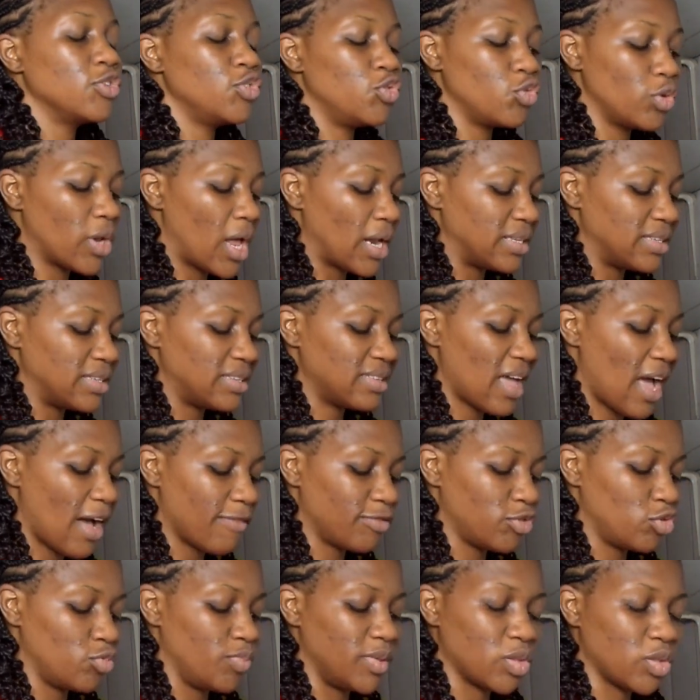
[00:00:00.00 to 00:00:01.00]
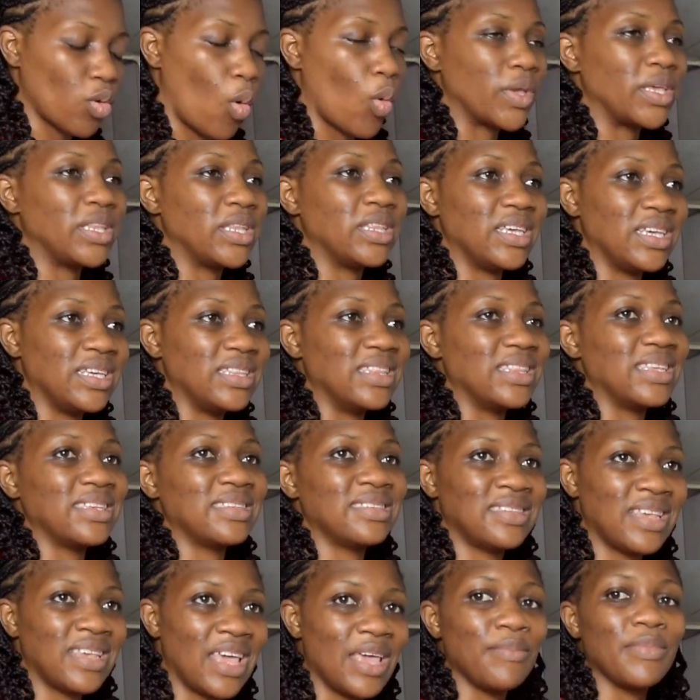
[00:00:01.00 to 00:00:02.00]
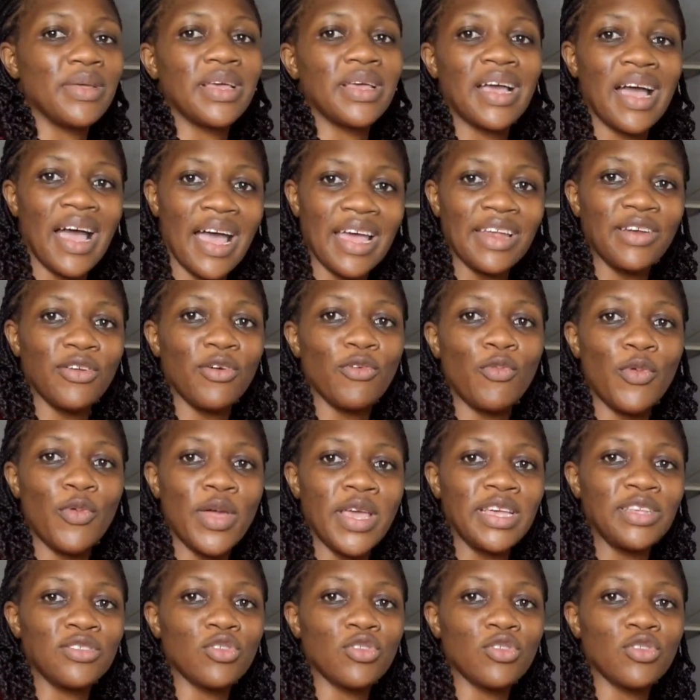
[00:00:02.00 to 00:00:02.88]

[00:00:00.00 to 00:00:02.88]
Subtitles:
journalists have to be talking in the same kind of way.